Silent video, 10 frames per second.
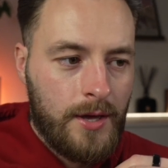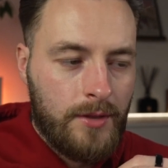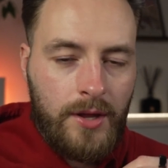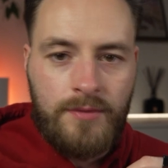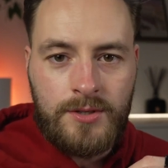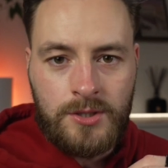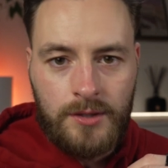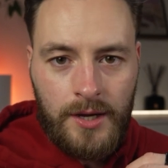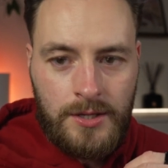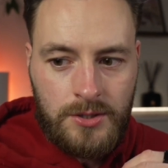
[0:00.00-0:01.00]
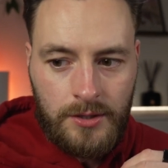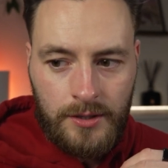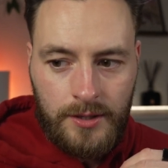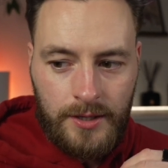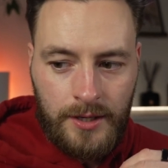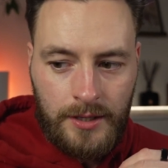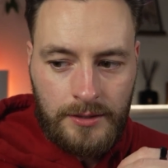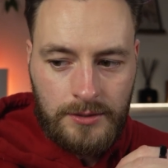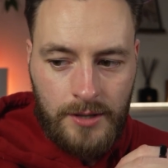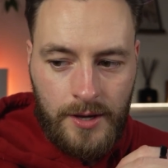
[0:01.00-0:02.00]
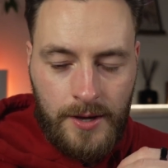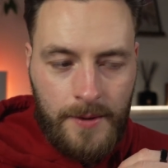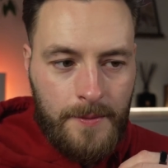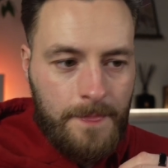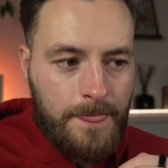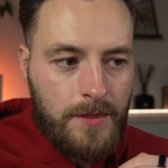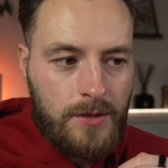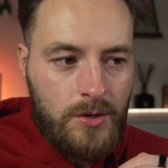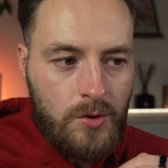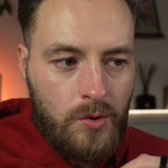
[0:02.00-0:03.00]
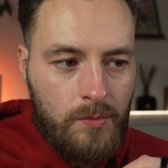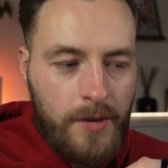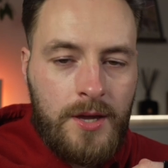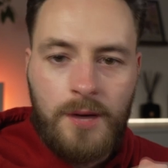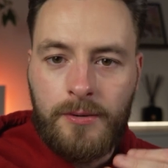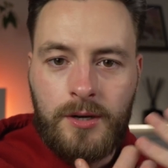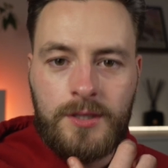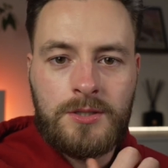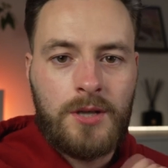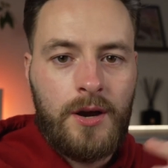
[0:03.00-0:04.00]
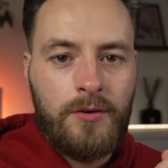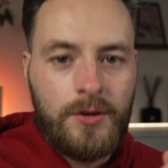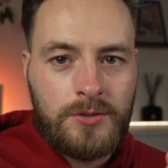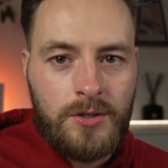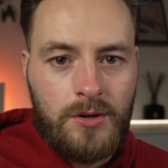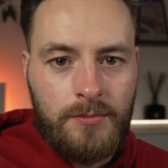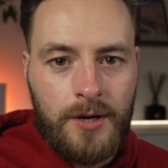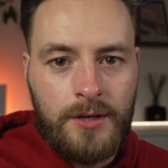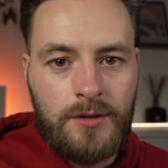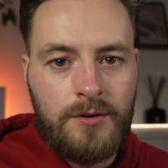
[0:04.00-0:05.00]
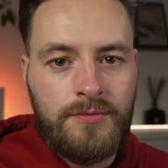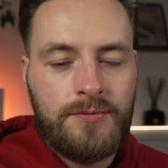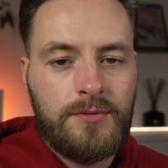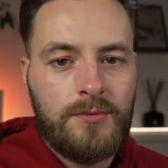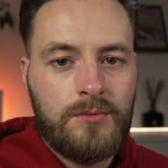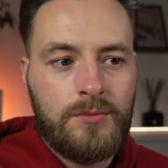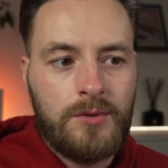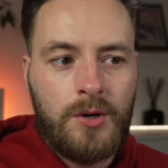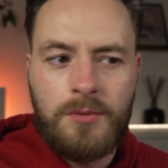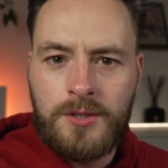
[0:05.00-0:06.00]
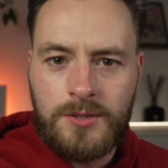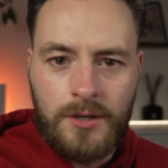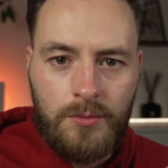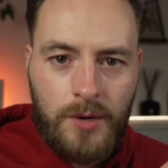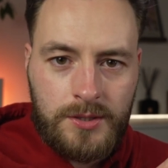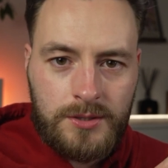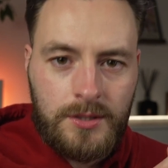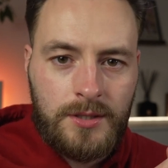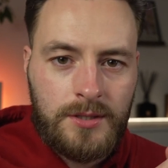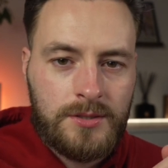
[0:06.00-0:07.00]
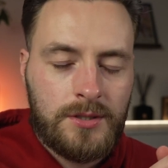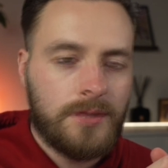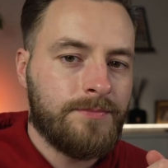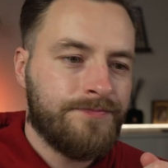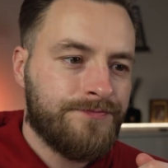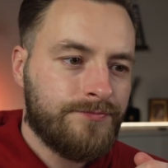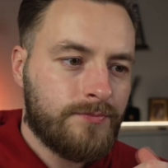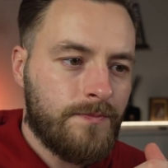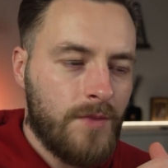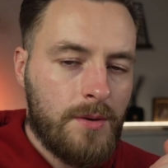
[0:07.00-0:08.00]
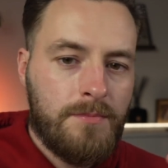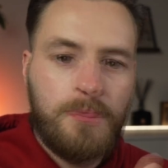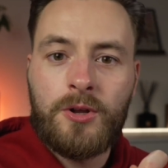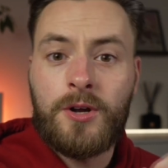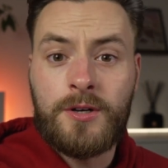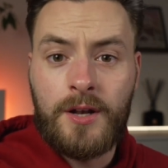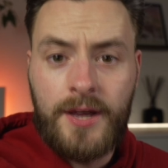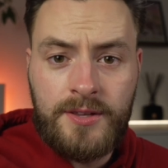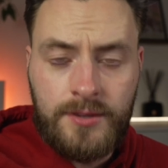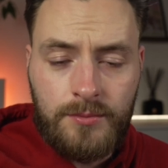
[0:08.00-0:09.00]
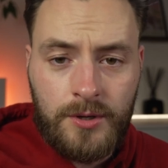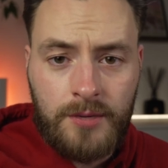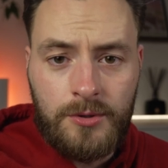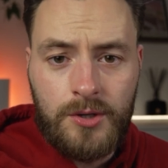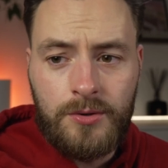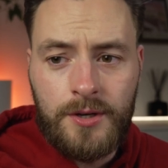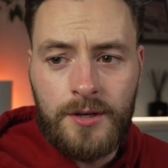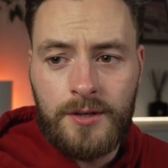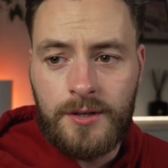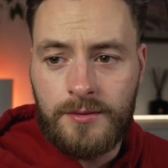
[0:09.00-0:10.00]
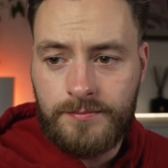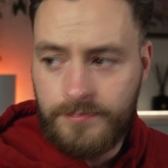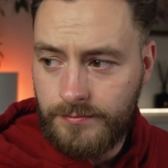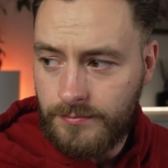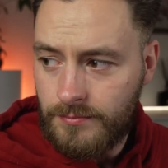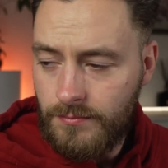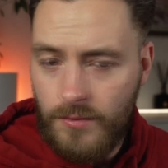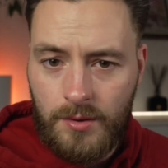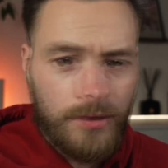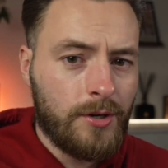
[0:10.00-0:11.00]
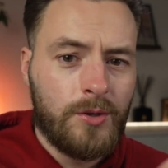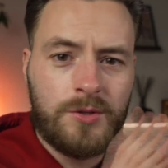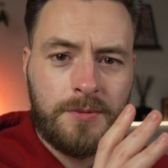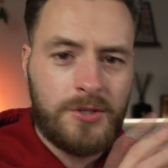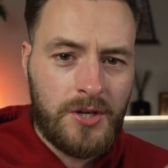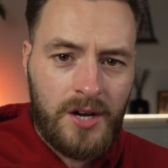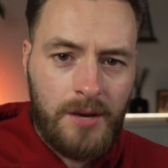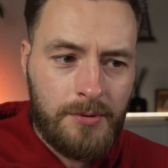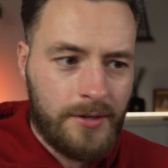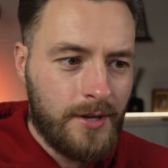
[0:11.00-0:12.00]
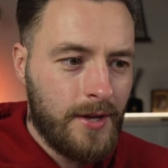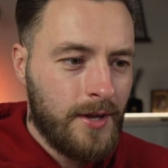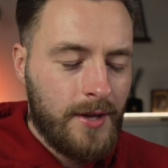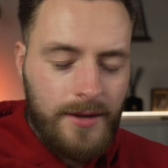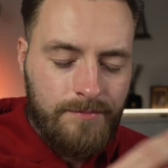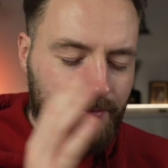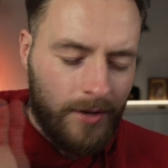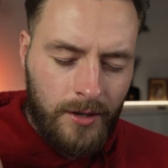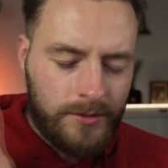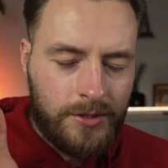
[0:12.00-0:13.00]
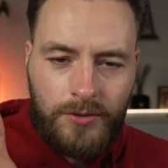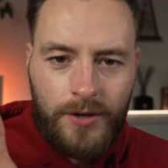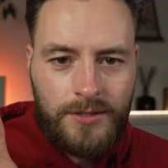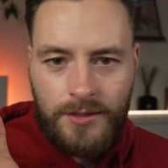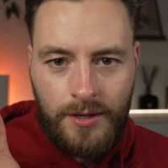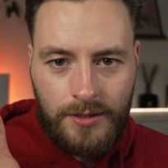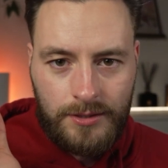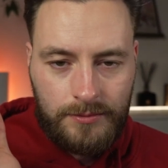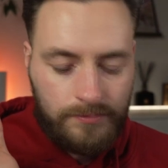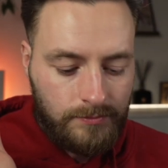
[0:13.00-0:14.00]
They envision danger, and you make up all these scenarios in your mind of nobody's going to watch this, and people are going to laugh at what I'm doing, and I'm going to lose my job. And all these crazy things